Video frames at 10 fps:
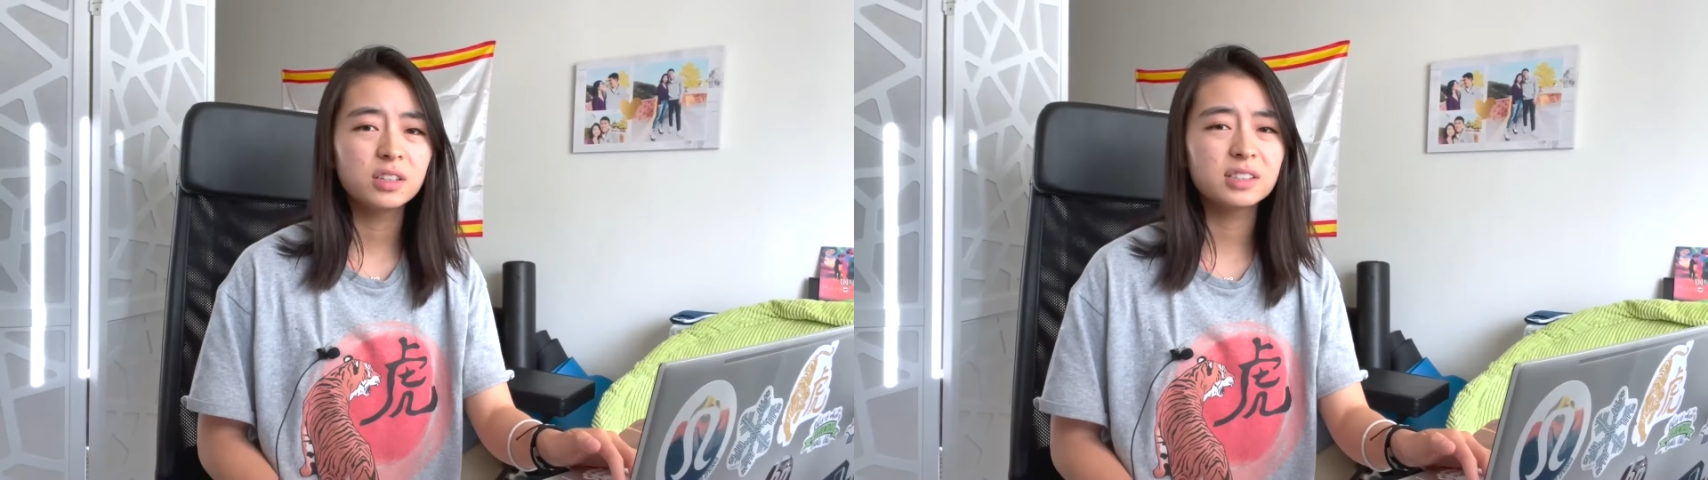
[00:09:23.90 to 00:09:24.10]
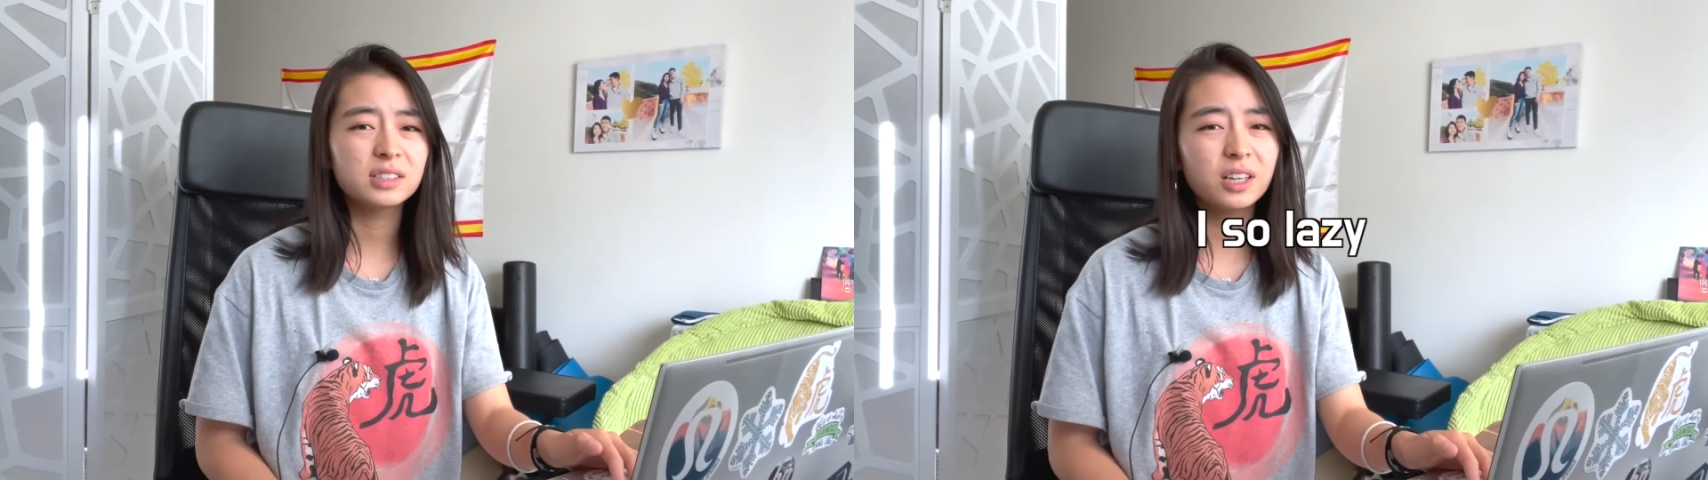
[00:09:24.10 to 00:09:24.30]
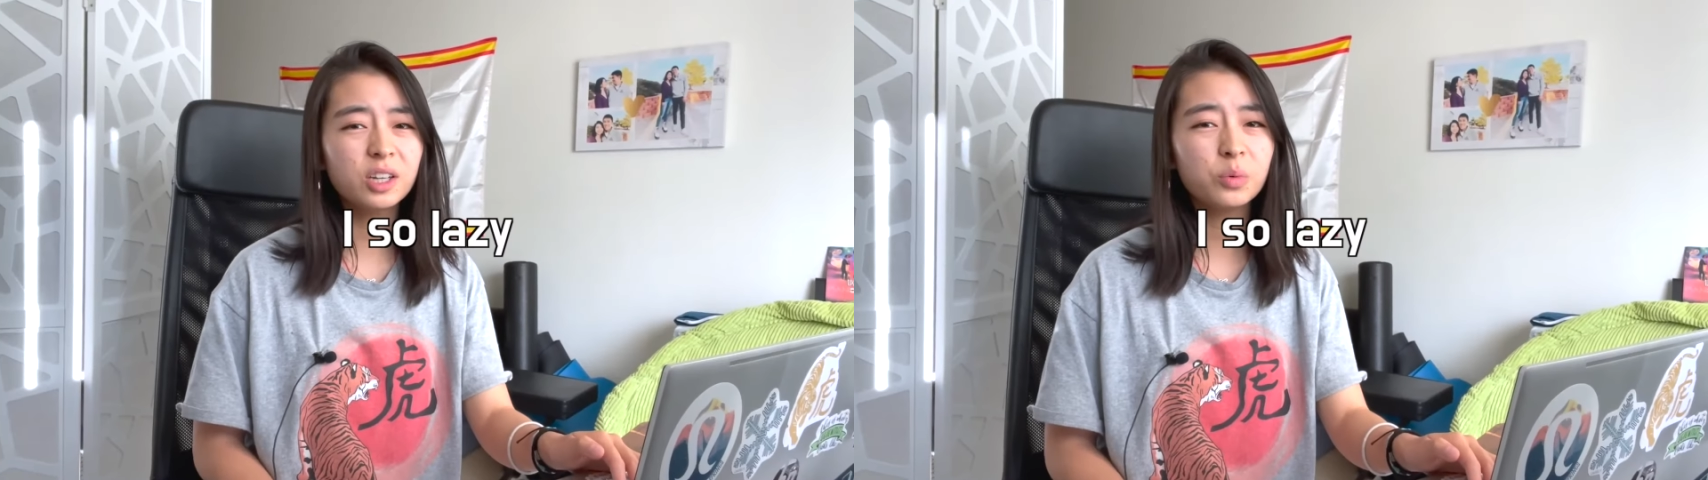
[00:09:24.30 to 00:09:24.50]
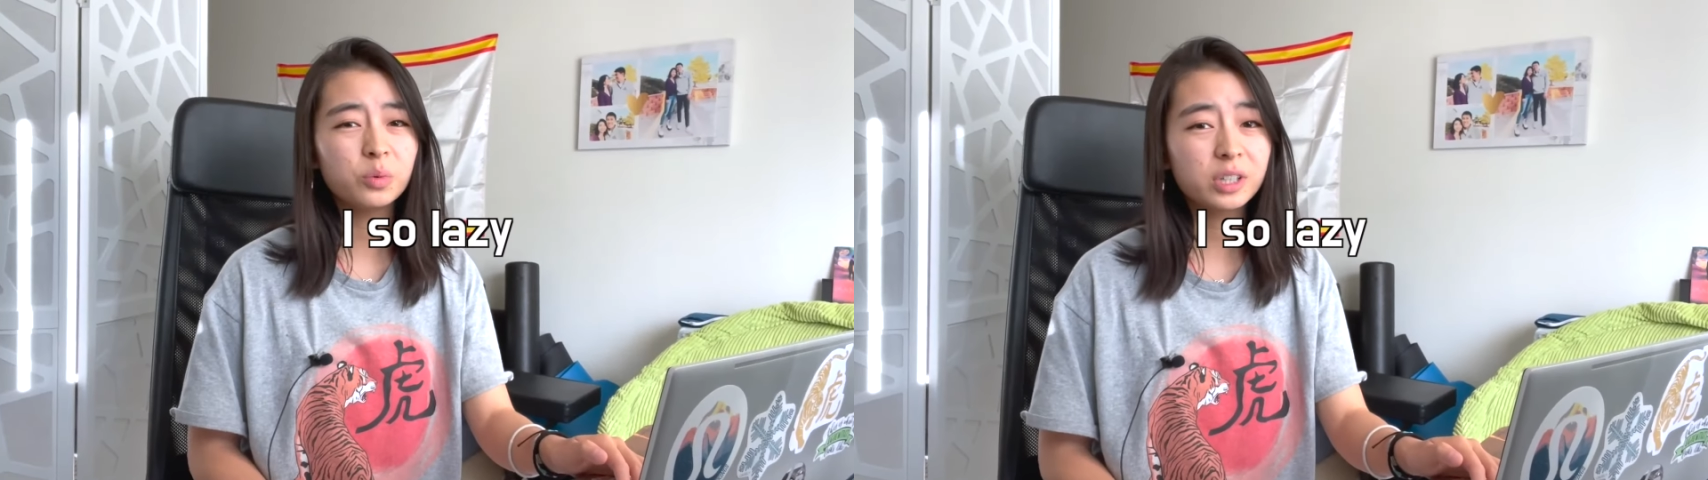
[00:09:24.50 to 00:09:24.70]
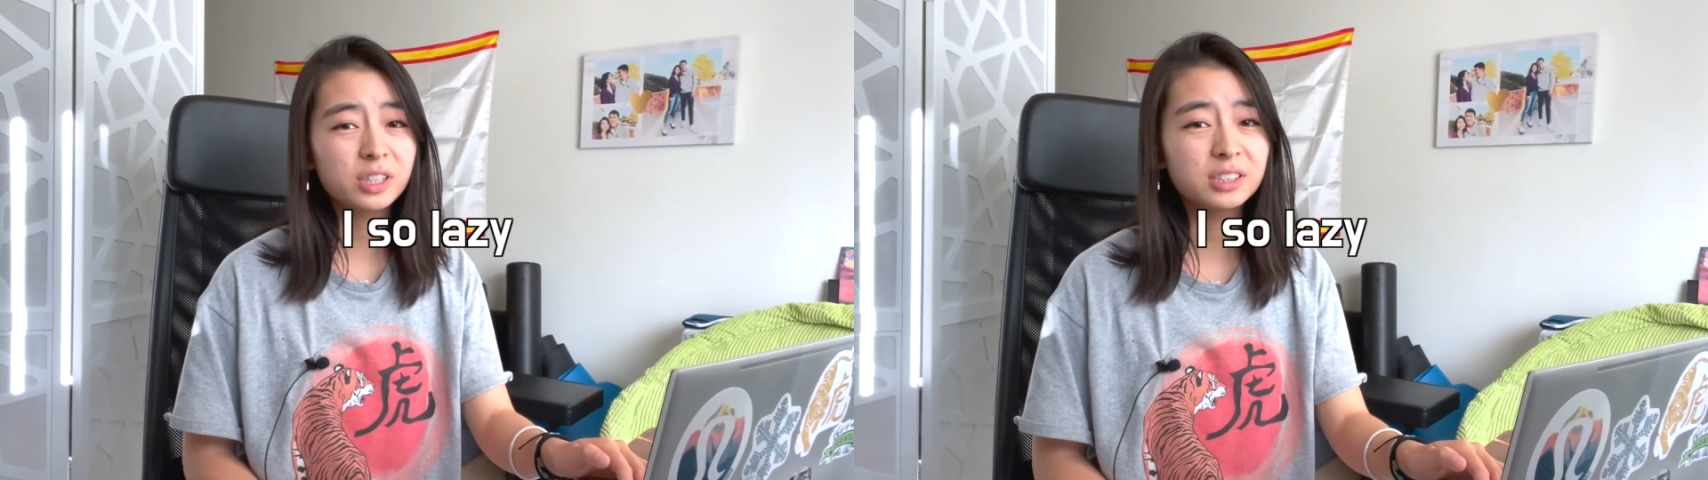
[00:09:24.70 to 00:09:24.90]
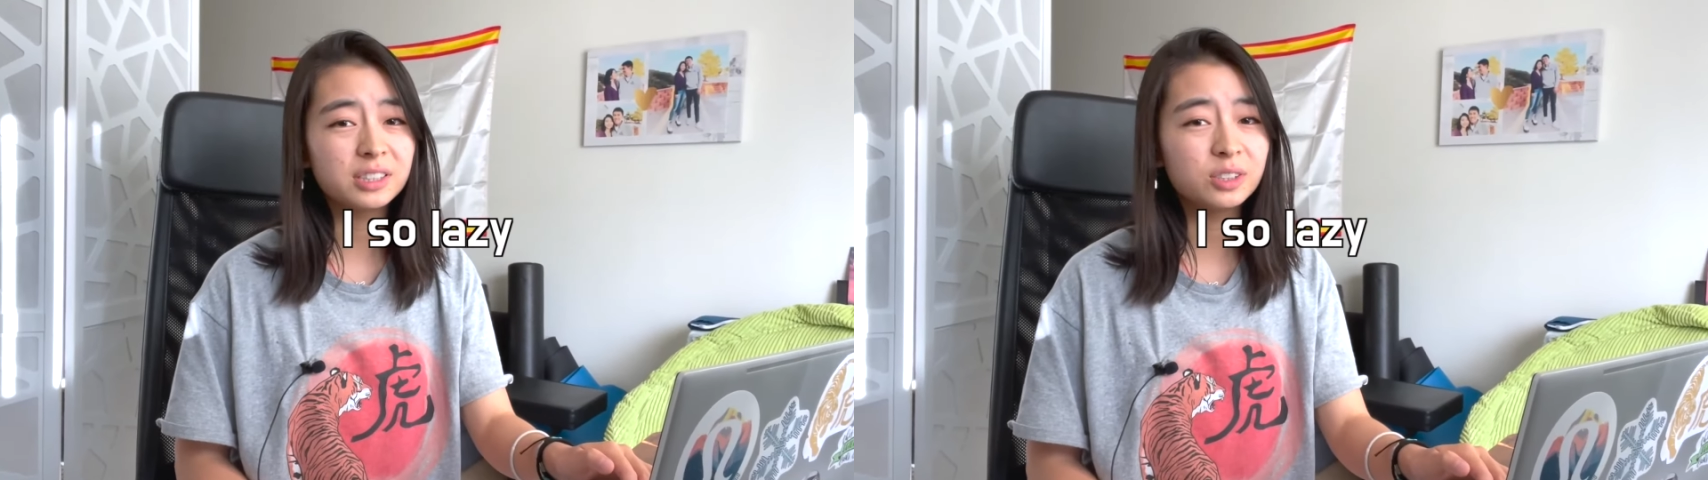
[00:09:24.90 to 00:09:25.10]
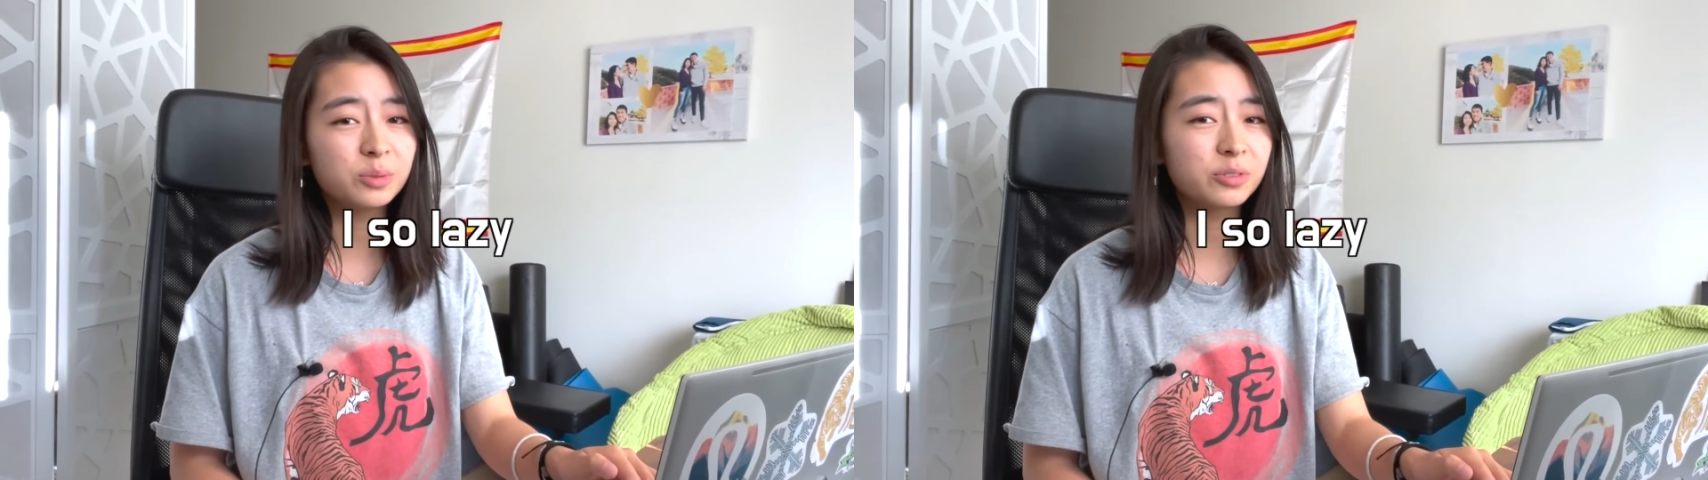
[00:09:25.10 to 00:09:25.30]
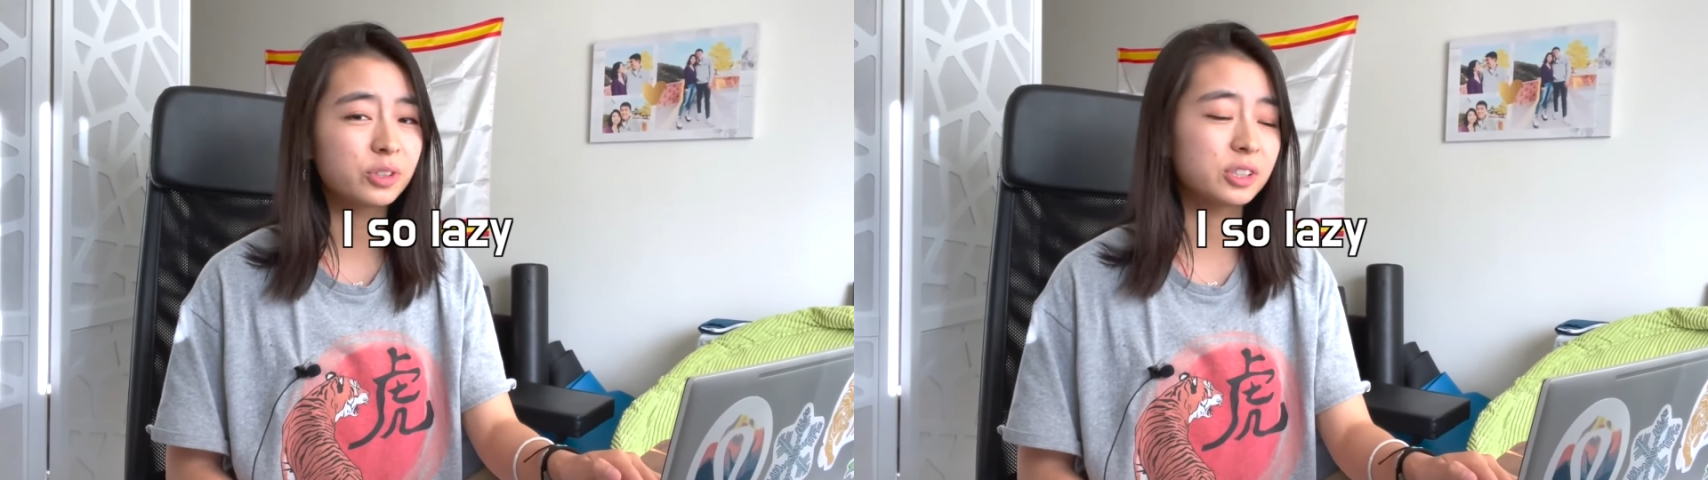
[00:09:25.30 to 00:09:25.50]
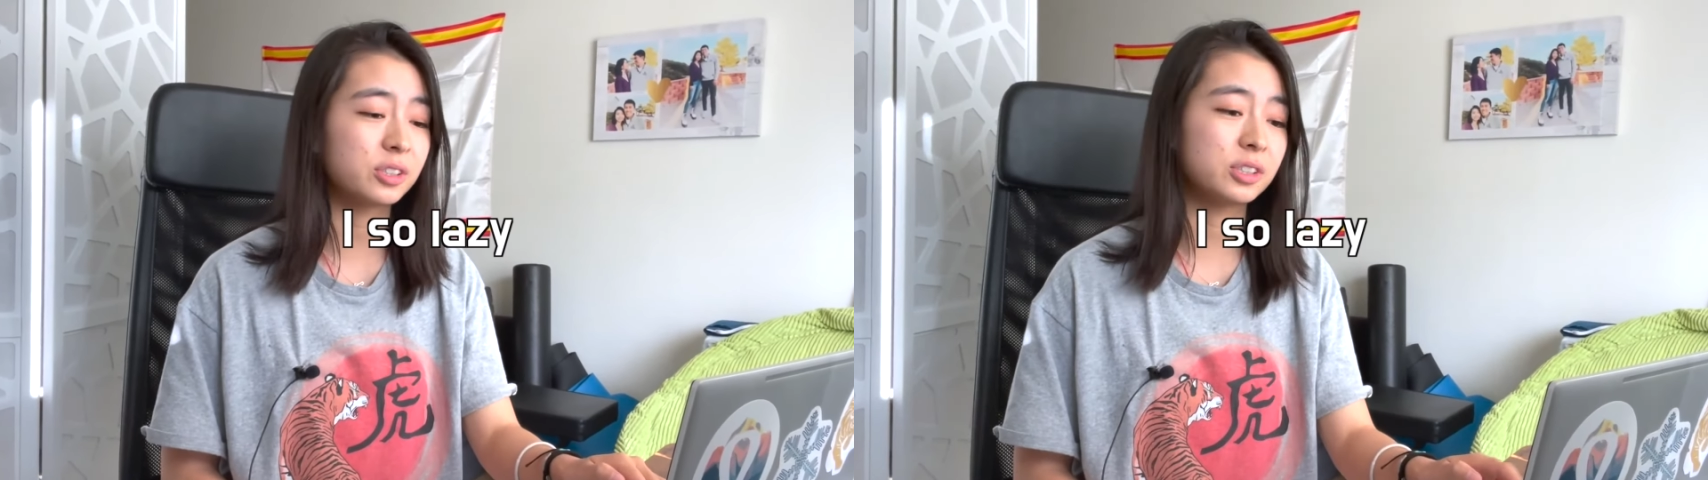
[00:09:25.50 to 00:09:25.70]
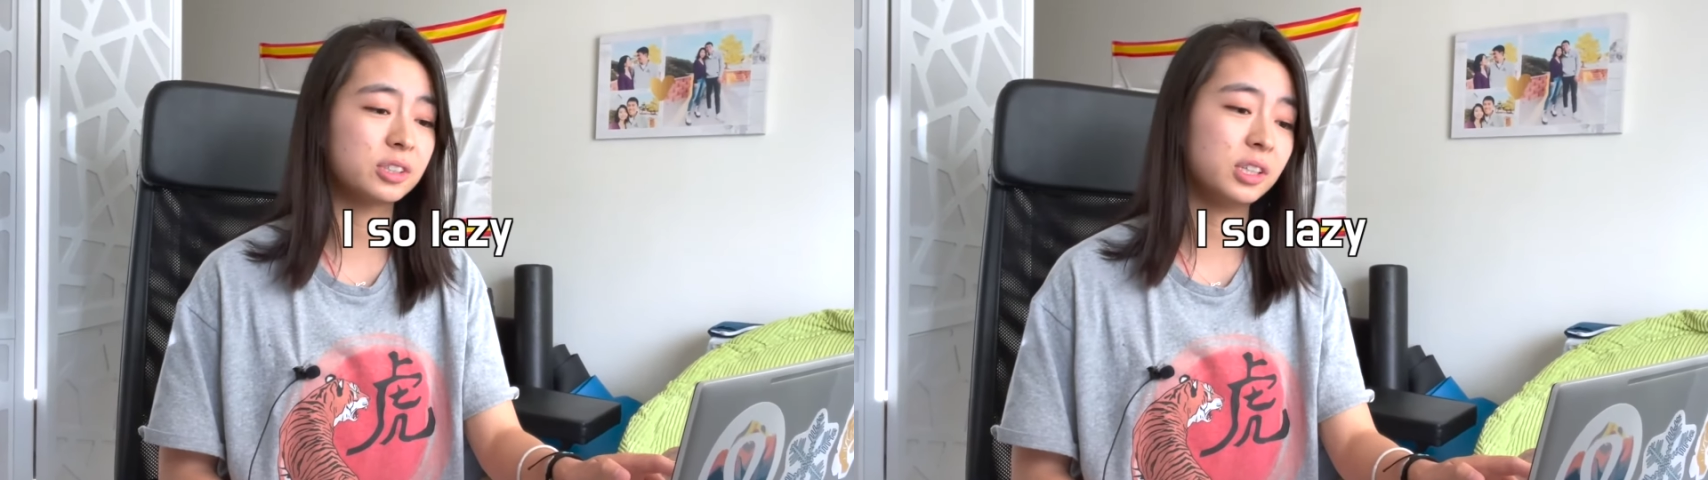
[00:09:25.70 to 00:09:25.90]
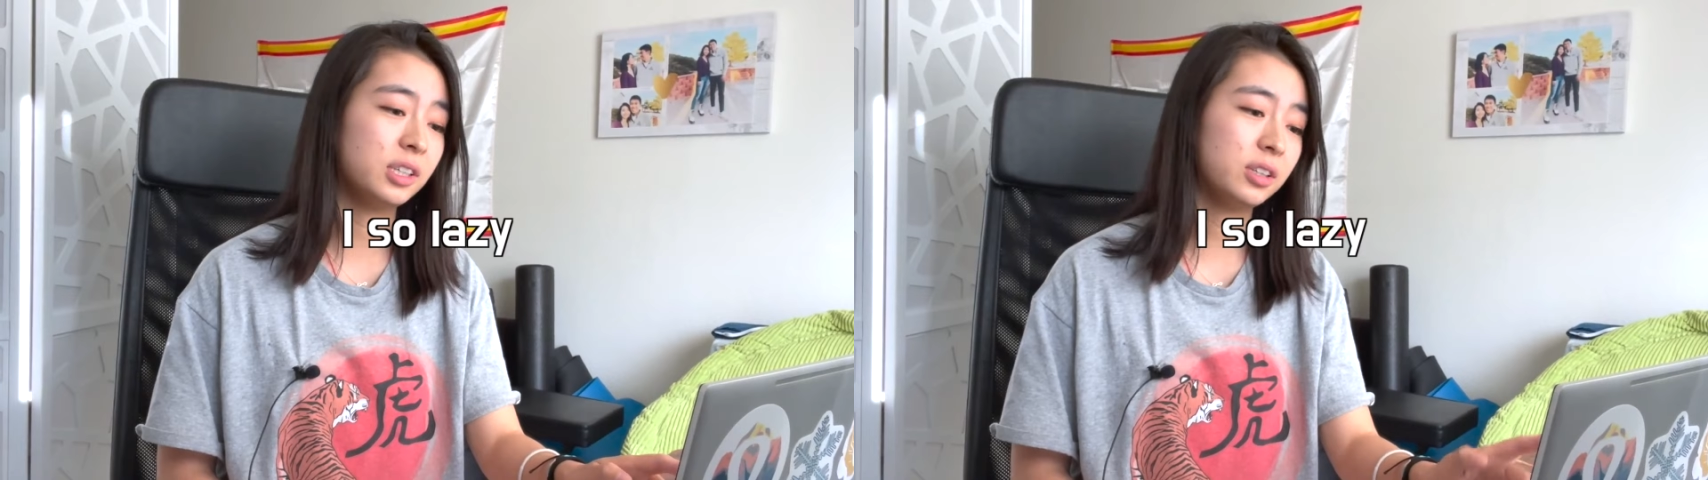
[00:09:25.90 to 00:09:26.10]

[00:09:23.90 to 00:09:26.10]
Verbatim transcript: It's a lot of work to do before you start studying though.